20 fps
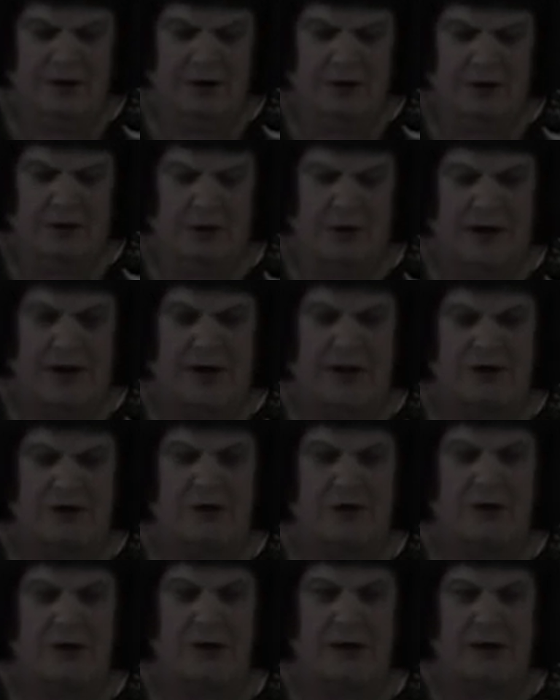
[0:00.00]
So as
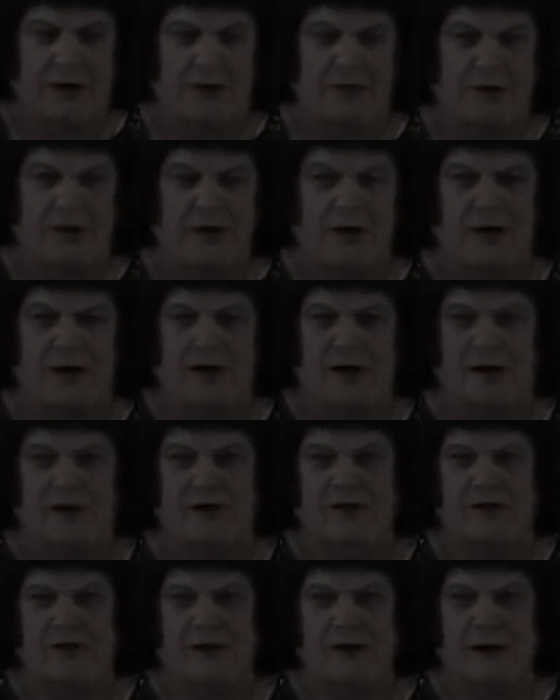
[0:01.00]
you empty your
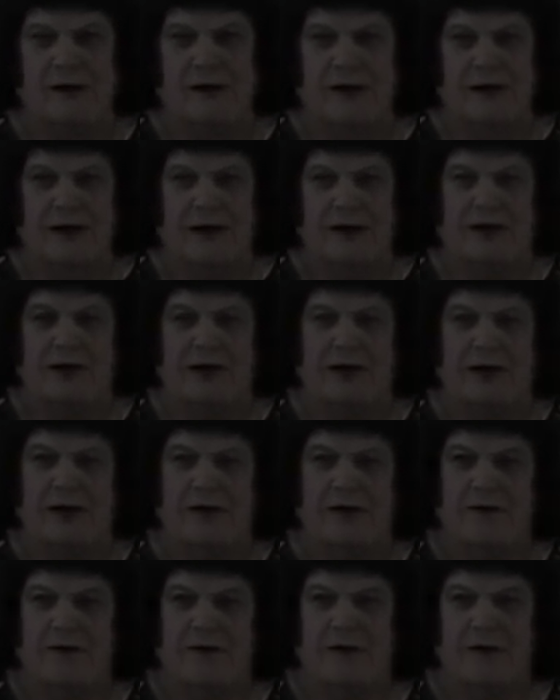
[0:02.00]
lungs and take
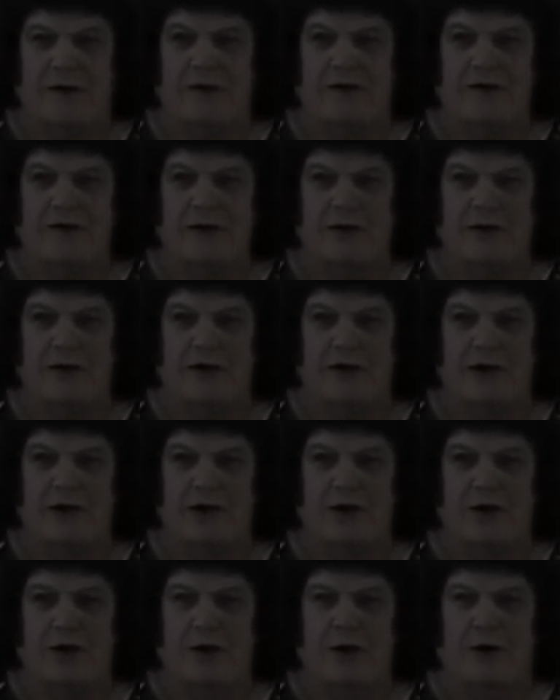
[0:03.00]
your first
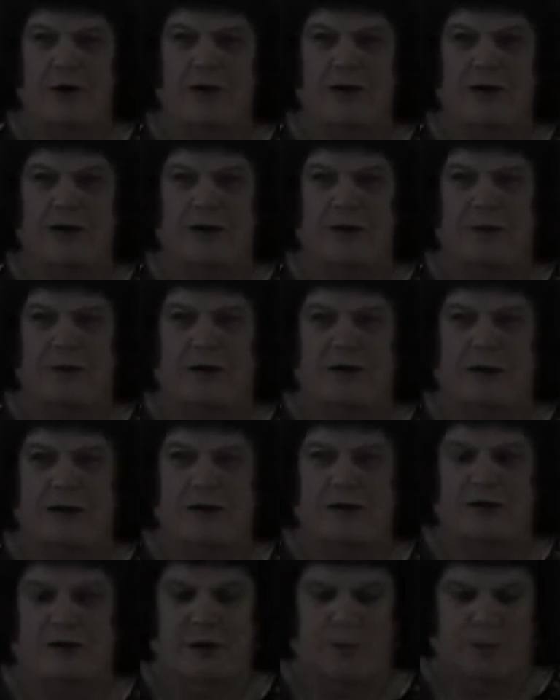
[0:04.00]
slow, deep,
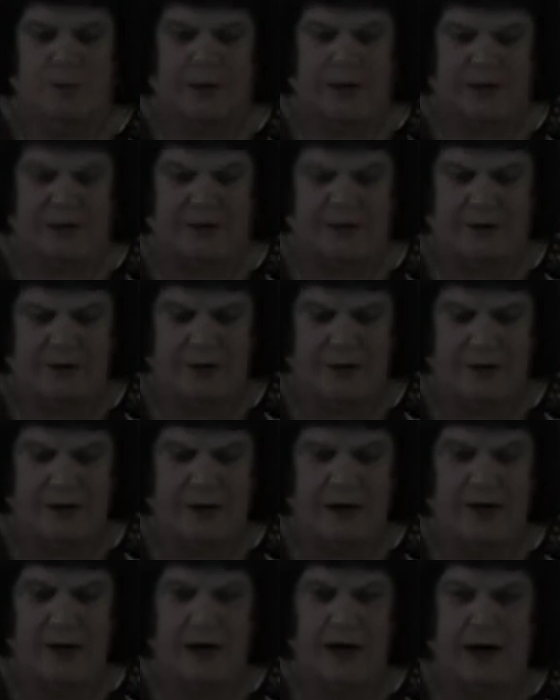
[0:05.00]
intentional breath,
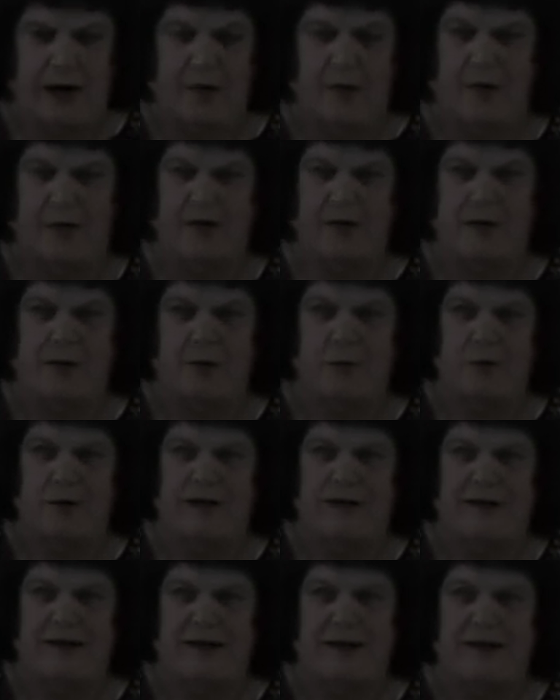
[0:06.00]
I want you to
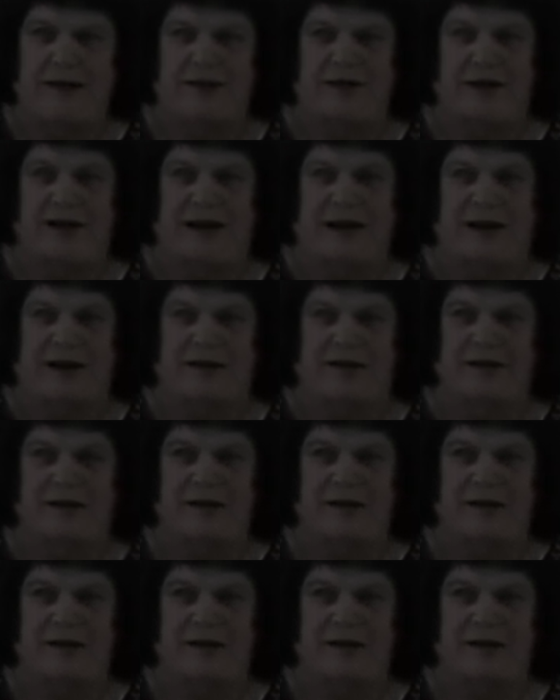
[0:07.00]
breathe in his light